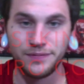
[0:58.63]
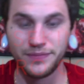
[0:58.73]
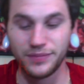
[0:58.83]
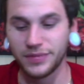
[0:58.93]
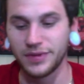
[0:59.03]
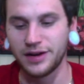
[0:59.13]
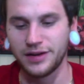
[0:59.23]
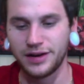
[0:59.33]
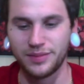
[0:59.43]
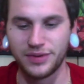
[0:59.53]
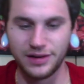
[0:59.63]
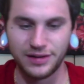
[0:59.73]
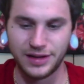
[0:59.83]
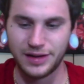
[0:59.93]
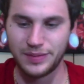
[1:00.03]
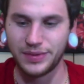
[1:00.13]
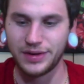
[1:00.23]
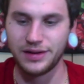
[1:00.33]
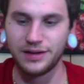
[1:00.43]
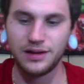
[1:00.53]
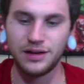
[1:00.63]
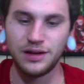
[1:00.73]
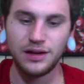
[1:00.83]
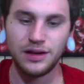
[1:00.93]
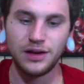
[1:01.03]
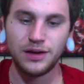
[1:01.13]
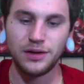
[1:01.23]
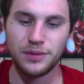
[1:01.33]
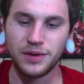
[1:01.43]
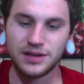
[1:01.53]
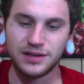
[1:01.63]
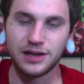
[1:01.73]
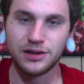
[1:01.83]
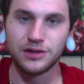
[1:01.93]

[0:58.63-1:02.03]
I don't know how to pronounce that, but we got stickers